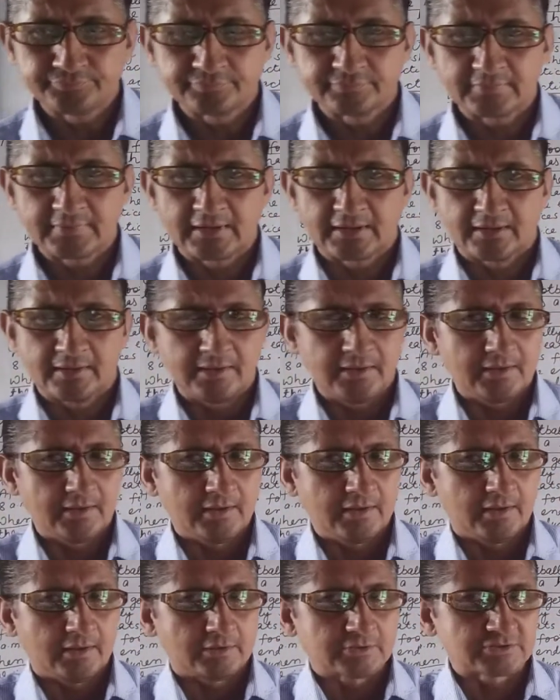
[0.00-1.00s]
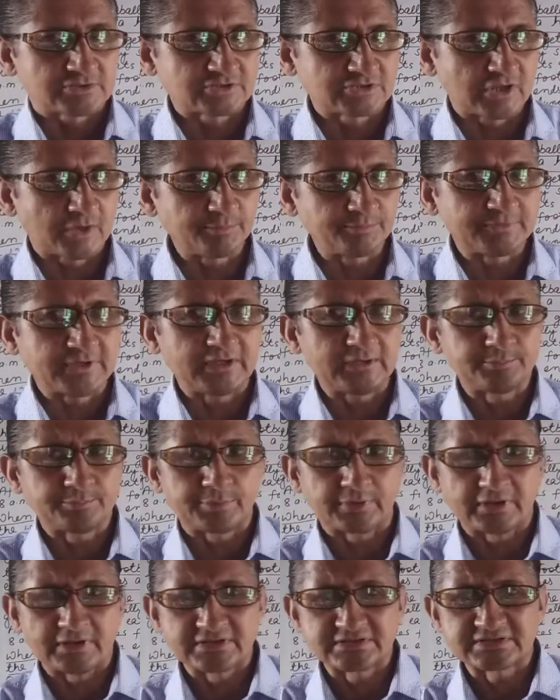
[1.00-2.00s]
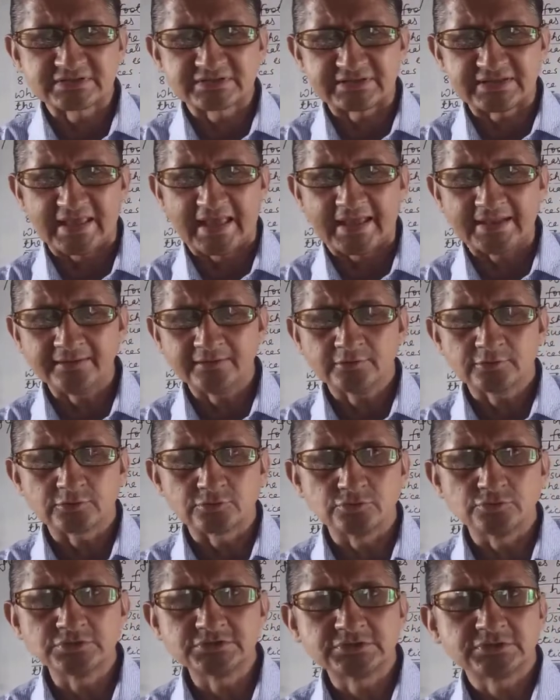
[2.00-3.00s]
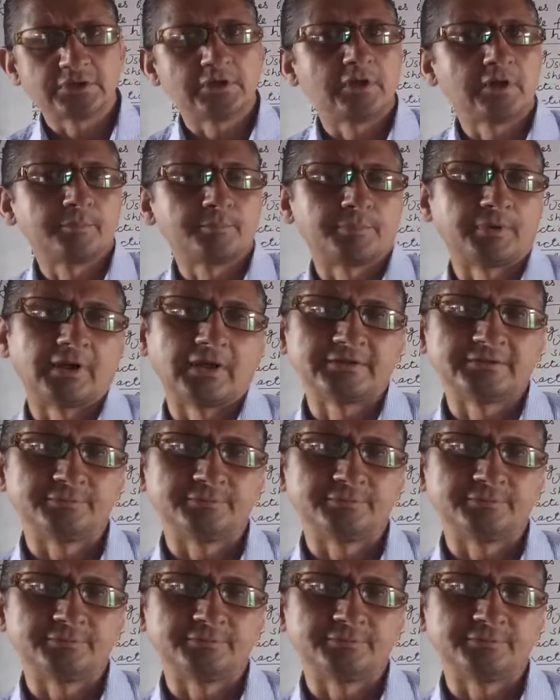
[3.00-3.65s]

subject plus can, could plus V1.